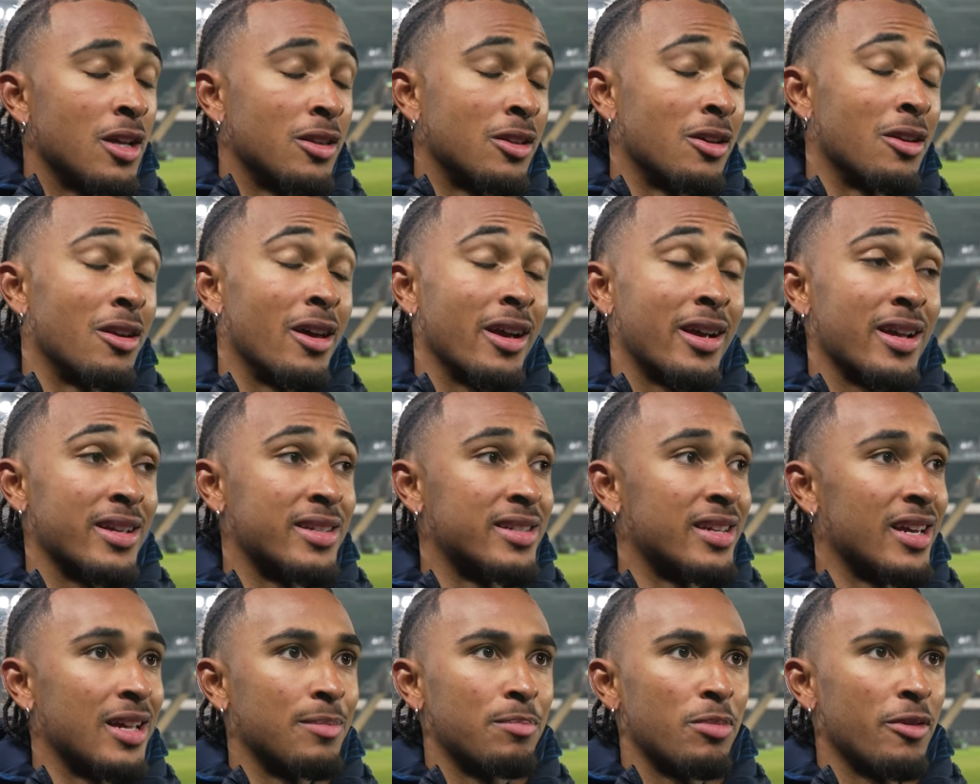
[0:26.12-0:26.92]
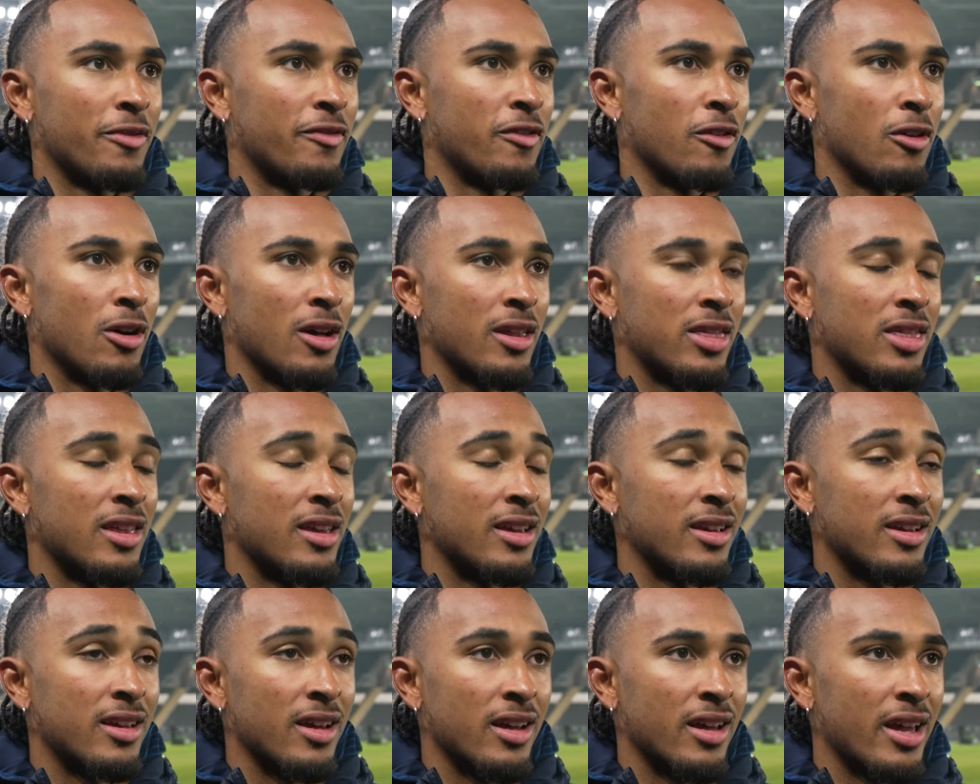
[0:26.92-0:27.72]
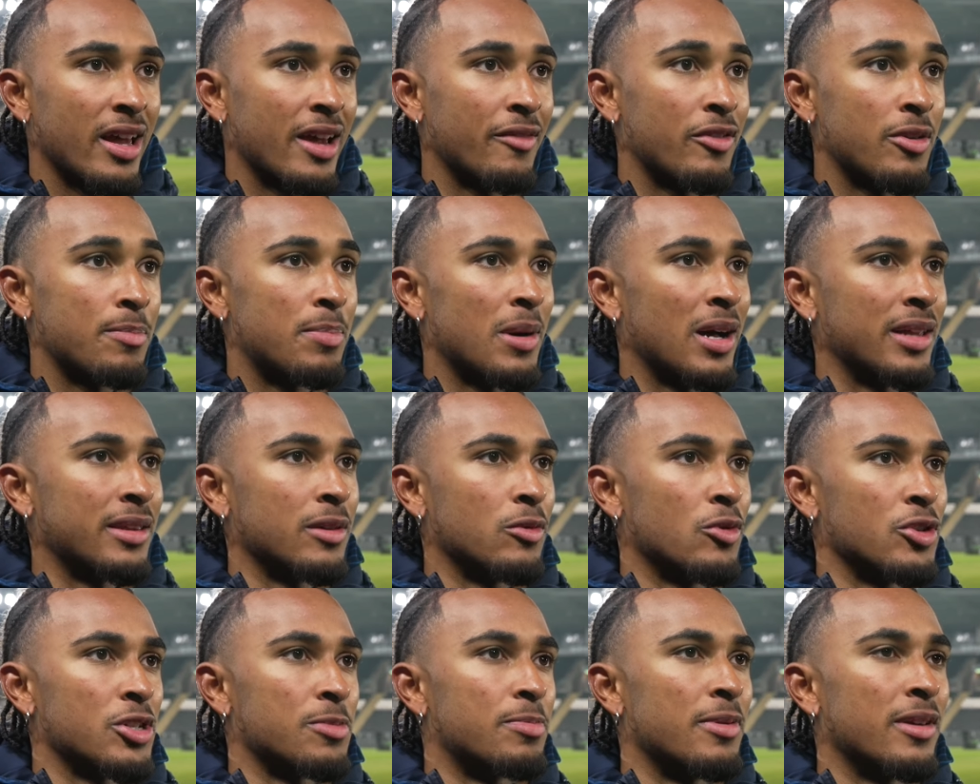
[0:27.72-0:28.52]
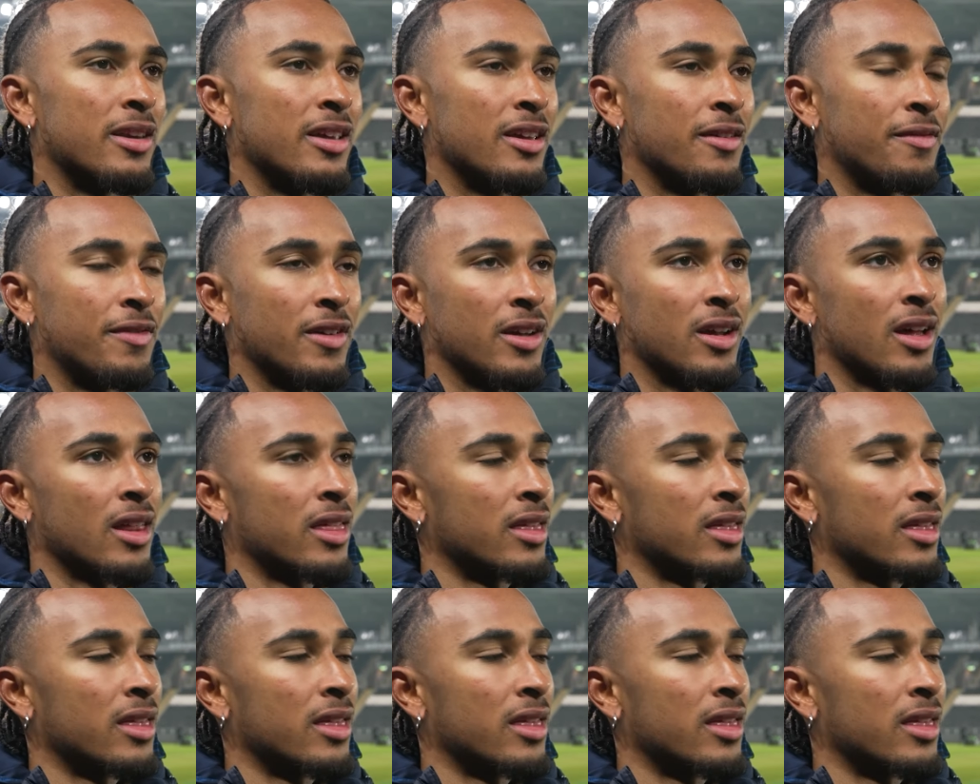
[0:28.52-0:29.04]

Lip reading: Well, like I said before, I think everybody was believing.